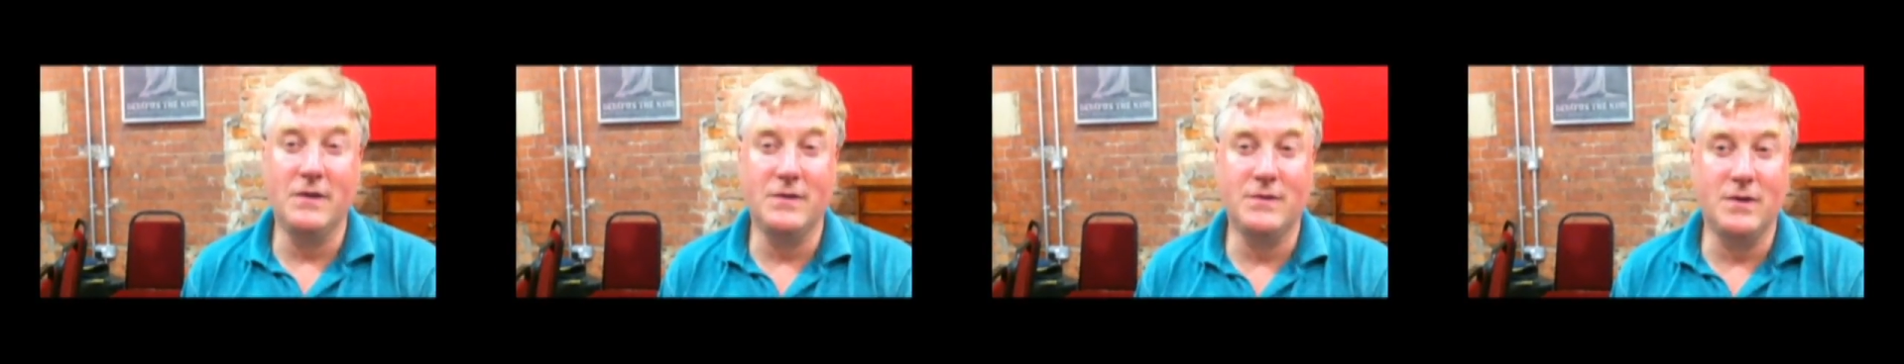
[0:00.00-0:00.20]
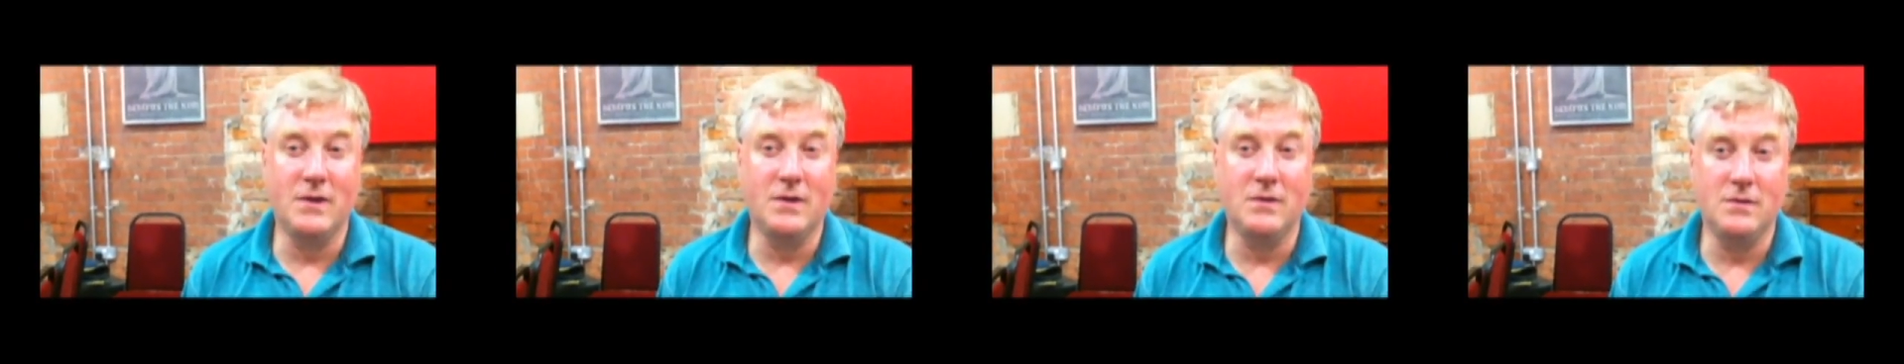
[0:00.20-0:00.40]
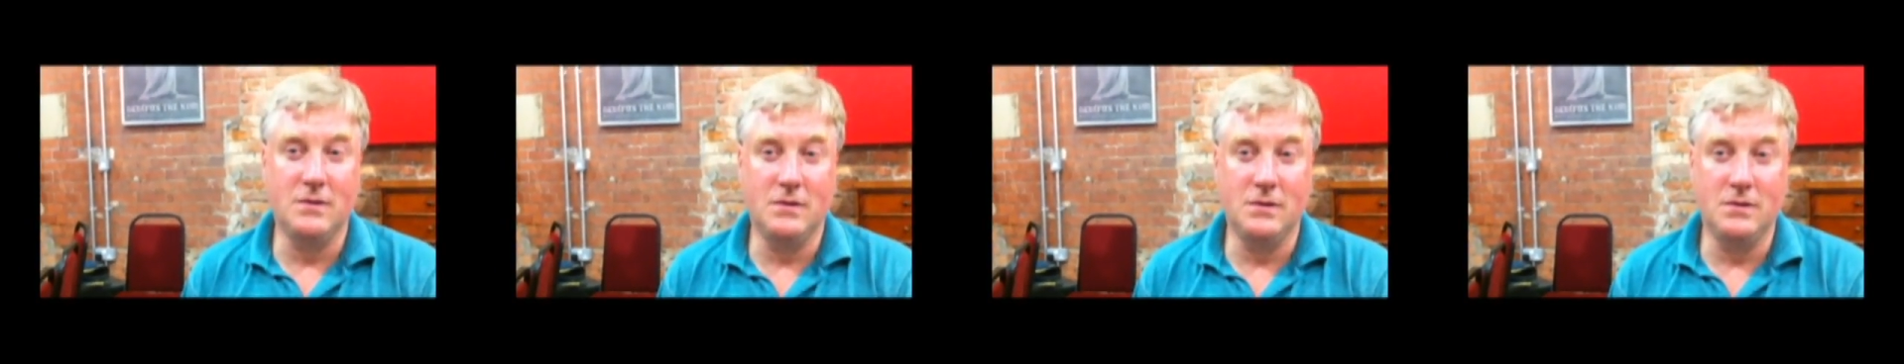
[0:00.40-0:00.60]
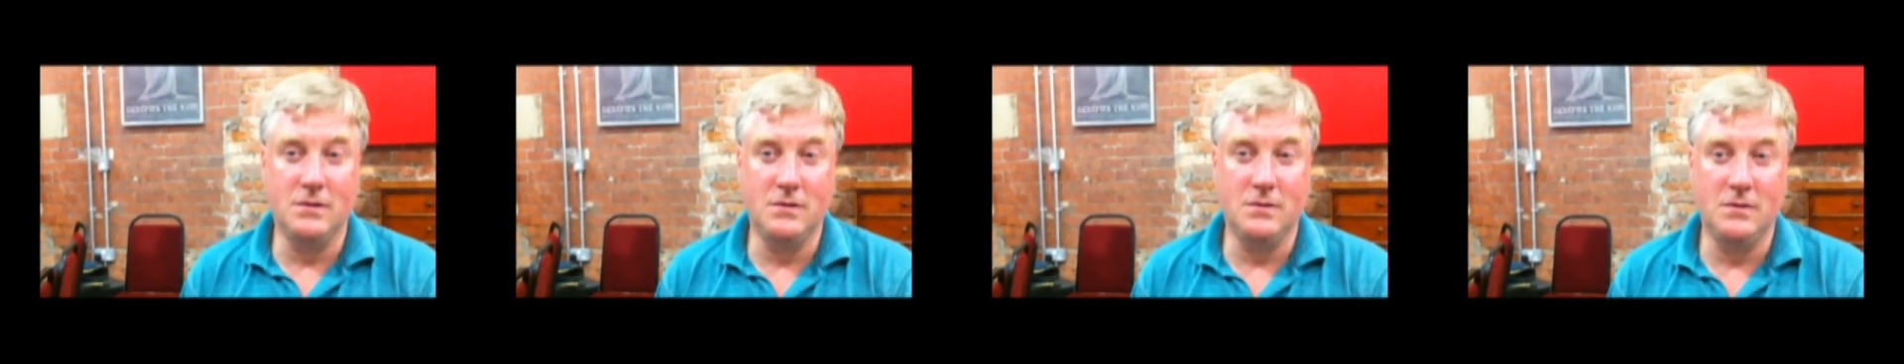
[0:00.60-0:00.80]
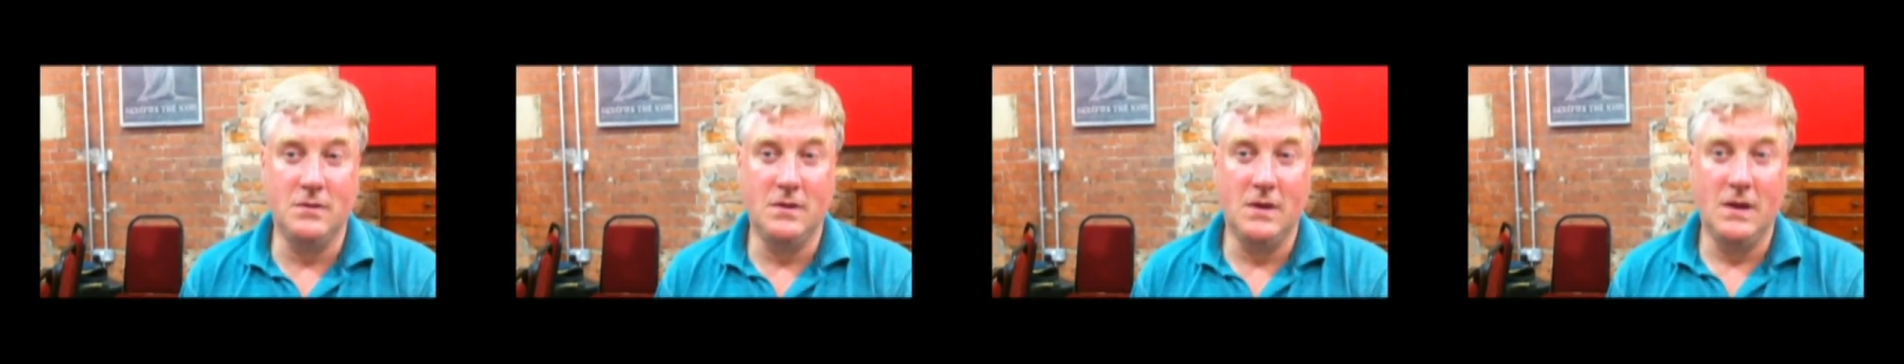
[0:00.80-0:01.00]
Song
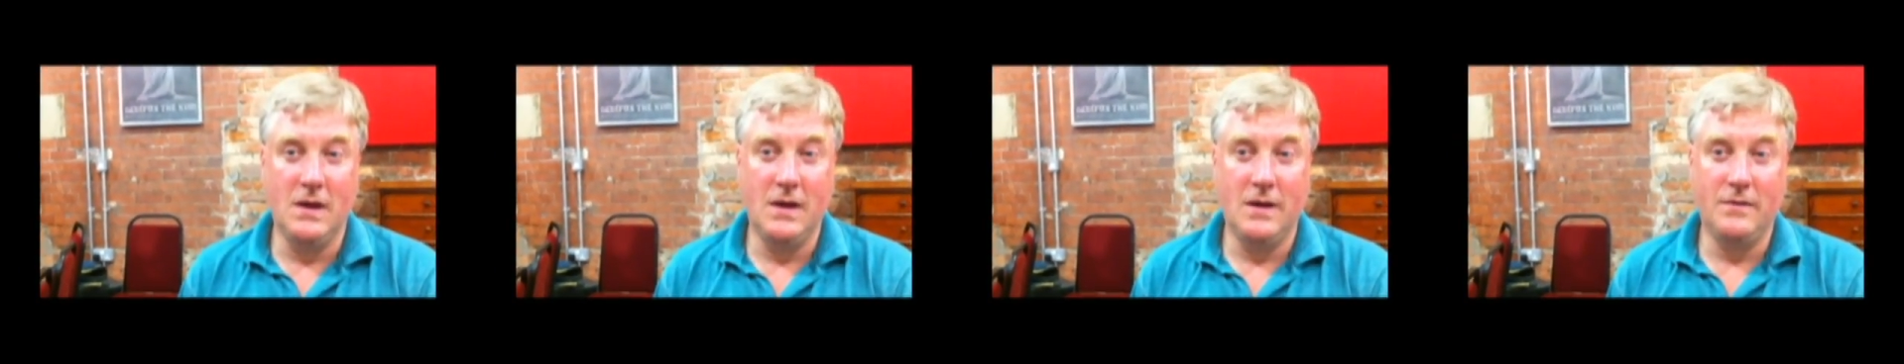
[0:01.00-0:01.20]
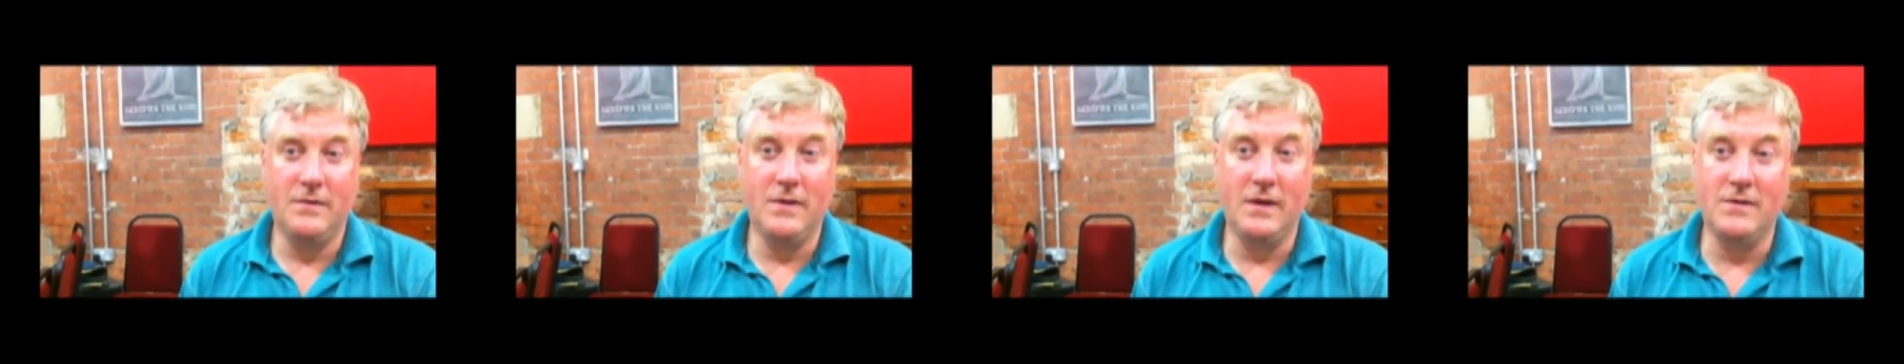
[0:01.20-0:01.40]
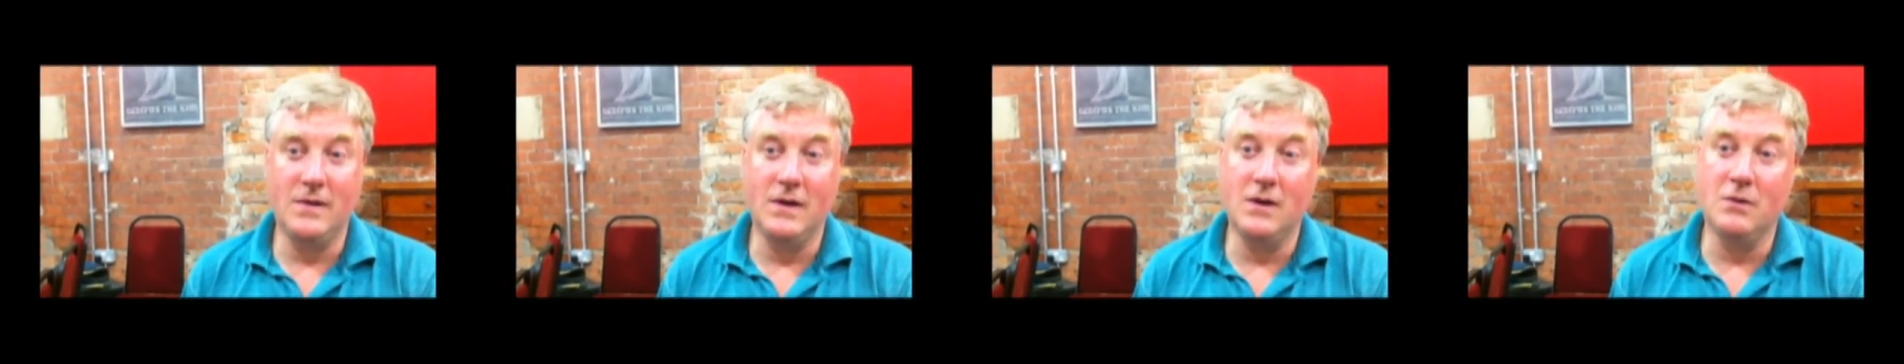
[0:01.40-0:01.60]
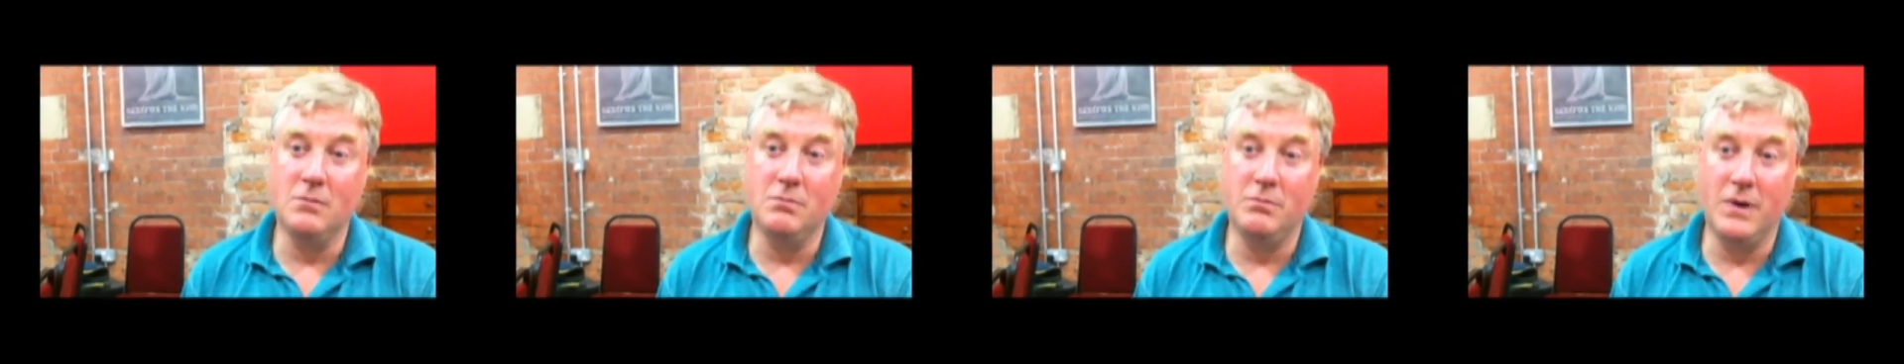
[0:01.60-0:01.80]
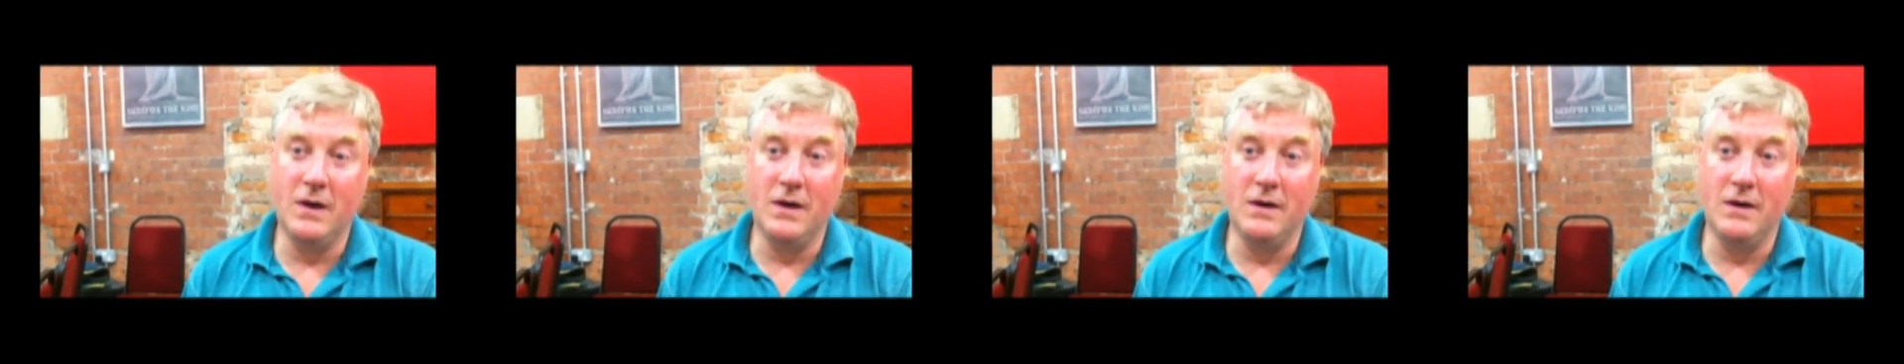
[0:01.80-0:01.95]
who set it up, but